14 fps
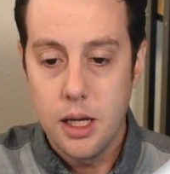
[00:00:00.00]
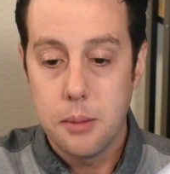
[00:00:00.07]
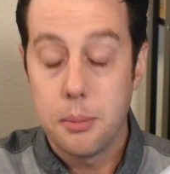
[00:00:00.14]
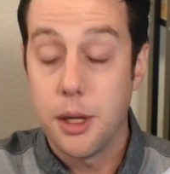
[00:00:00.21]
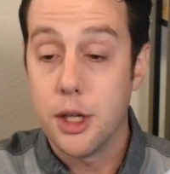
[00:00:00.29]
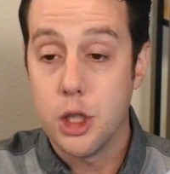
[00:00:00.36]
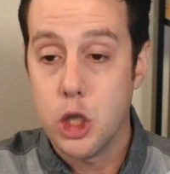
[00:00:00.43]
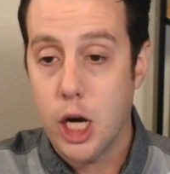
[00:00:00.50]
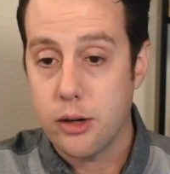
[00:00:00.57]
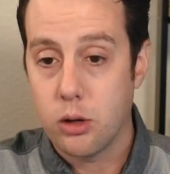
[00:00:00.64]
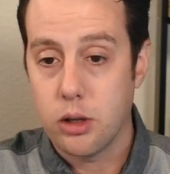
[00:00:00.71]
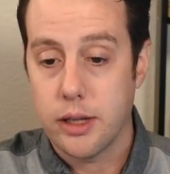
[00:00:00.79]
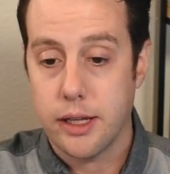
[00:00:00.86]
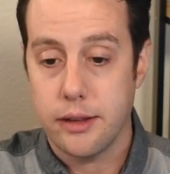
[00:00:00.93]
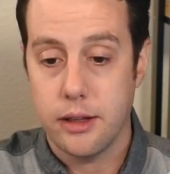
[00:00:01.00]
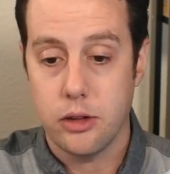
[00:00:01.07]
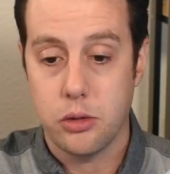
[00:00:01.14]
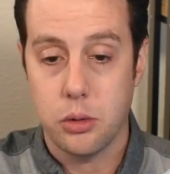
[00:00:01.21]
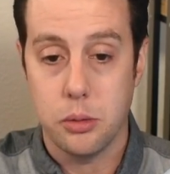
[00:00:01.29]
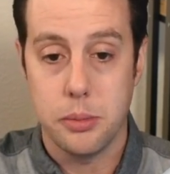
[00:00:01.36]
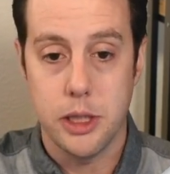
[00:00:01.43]
but generally
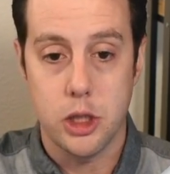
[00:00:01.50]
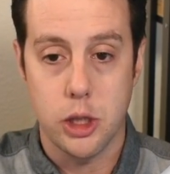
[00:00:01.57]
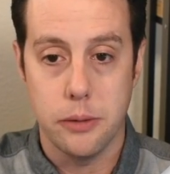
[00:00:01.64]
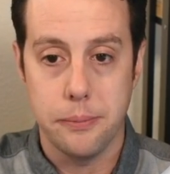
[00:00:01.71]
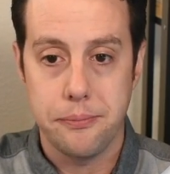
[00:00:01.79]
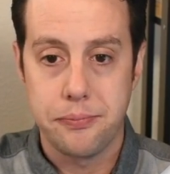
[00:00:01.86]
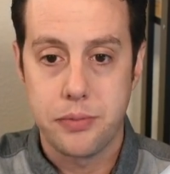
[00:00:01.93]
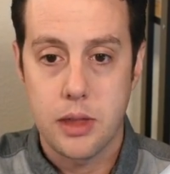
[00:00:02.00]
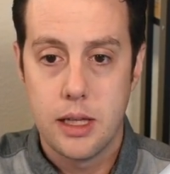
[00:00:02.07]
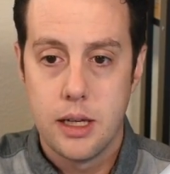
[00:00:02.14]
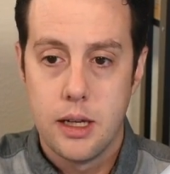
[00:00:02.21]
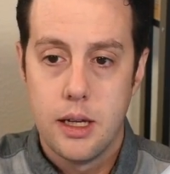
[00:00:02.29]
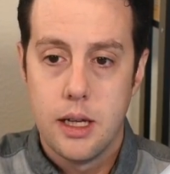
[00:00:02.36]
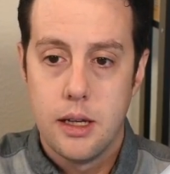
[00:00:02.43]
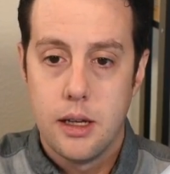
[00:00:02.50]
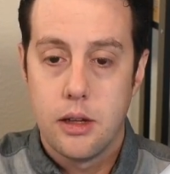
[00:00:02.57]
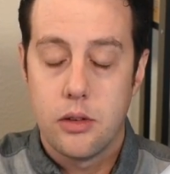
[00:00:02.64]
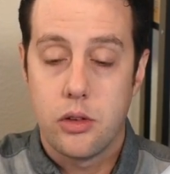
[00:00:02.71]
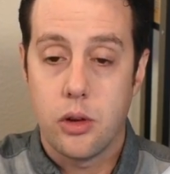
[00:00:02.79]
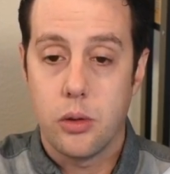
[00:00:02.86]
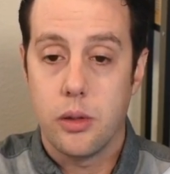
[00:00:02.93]
these will be true.
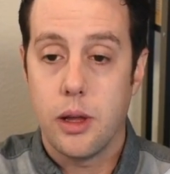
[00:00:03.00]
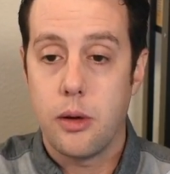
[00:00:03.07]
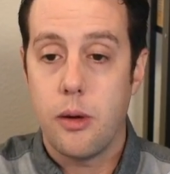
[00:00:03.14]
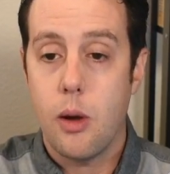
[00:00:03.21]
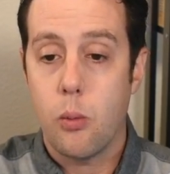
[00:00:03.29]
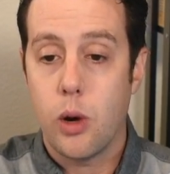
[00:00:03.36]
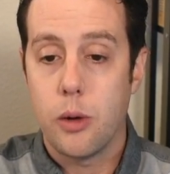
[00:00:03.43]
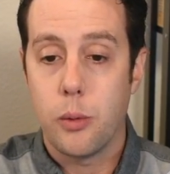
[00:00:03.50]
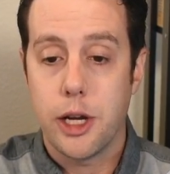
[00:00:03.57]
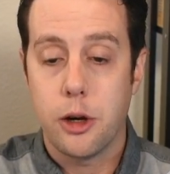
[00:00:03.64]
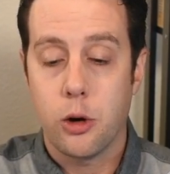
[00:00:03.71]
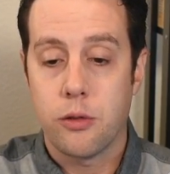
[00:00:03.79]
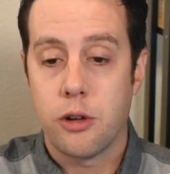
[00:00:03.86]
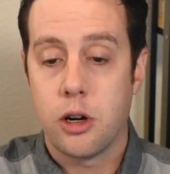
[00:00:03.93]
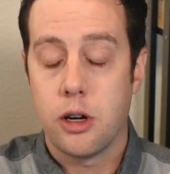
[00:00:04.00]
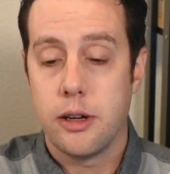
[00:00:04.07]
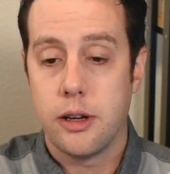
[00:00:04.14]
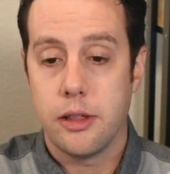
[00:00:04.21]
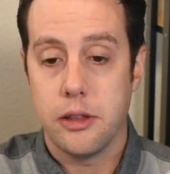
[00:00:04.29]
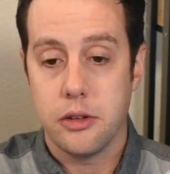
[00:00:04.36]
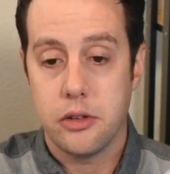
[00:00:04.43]
So then when we go over
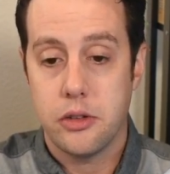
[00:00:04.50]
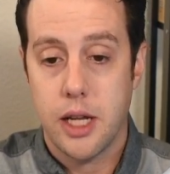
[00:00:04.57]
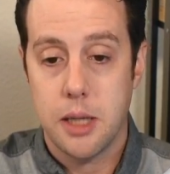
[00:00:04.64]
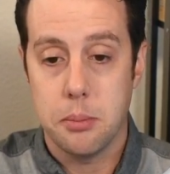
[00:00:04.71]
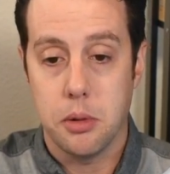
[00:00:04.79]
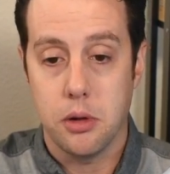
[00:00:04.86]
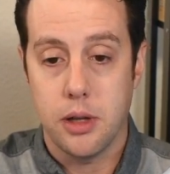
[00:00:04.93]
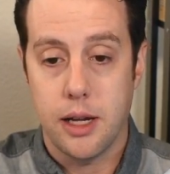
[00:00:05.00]
into this table,